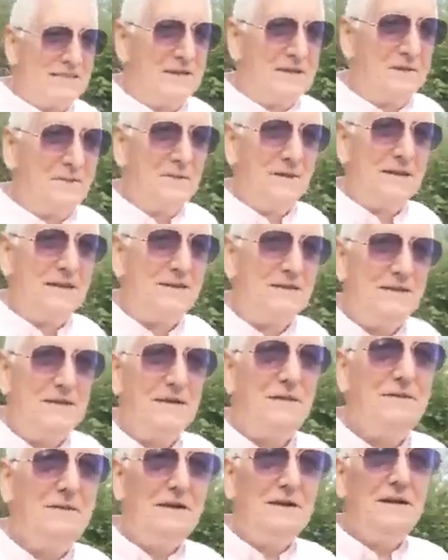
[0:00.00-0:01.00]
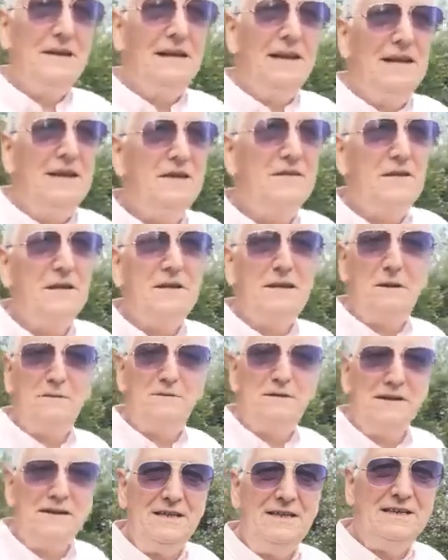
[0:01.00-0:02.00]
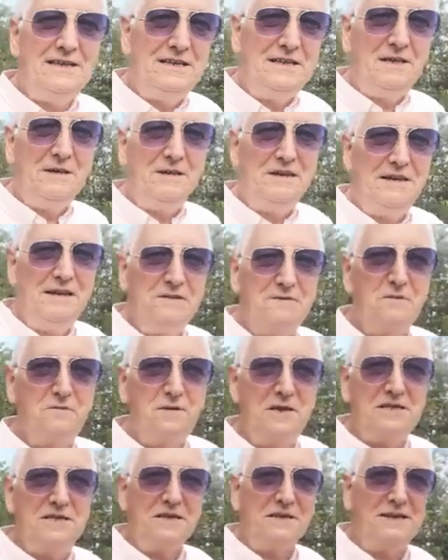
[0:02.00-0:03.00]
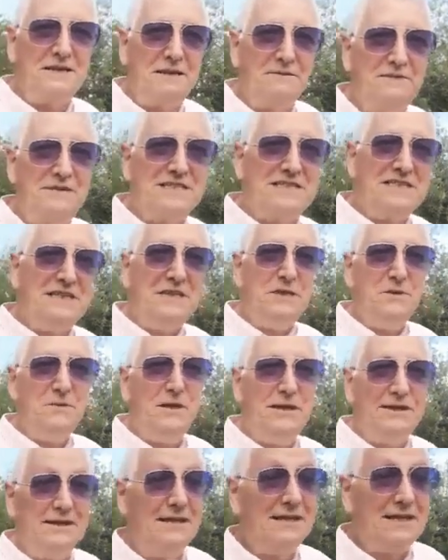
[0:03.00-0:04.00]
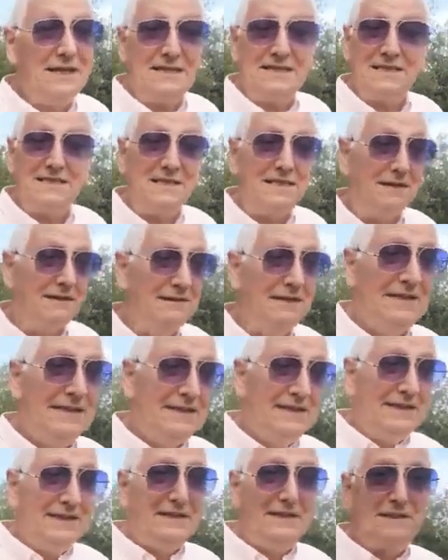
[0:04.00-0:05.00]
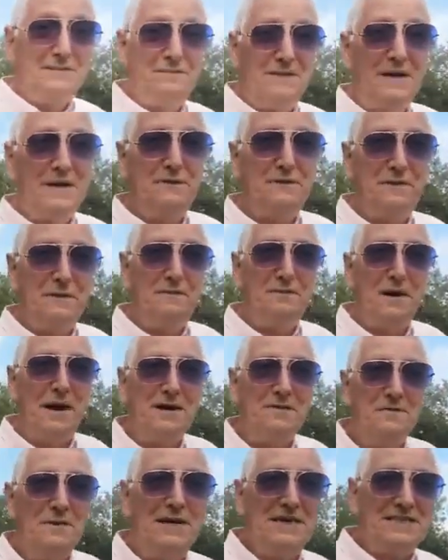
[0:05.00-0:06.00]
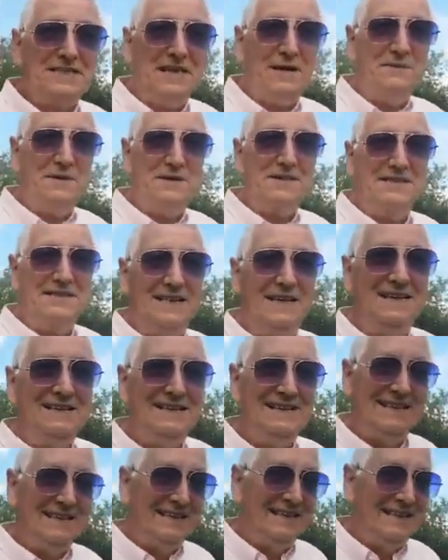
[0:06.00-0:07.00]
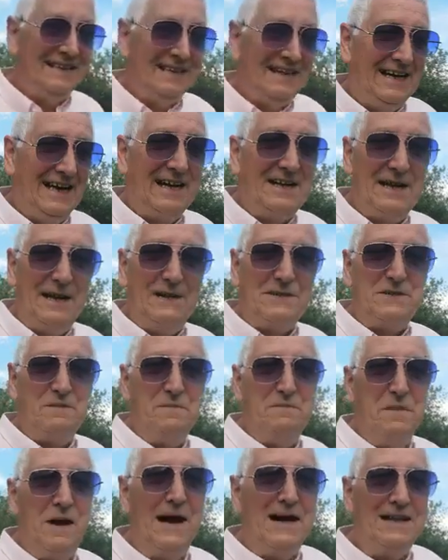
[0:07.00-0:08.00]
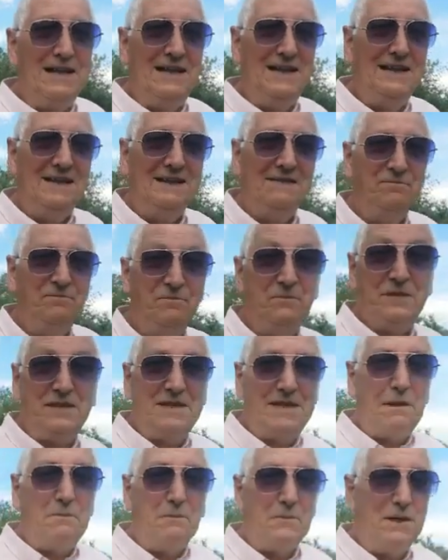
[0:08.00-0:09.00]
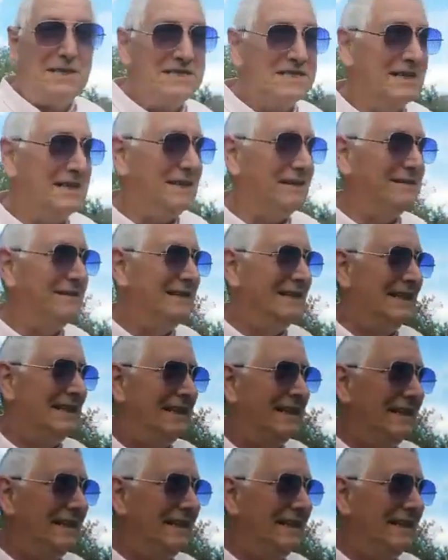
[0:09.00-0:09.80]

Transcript: So, you know, Linda and Richard, love to see you in this, you know. My friend Mike Willis, I went to, had lunch with Mike a couple of weeks ago.